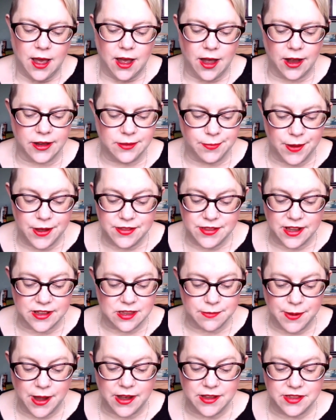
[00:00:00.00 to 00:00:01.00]
I suppose that's
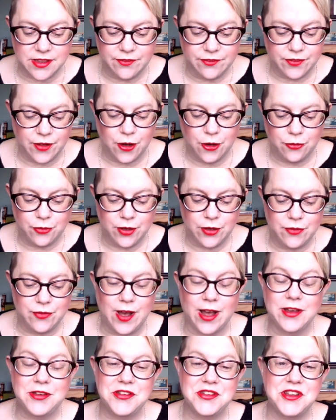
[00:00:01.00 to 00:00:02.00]
about as involved with
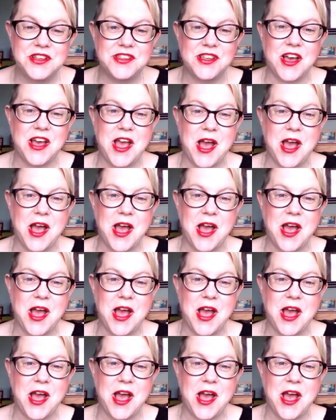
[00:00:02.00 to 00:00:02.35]
fashion as I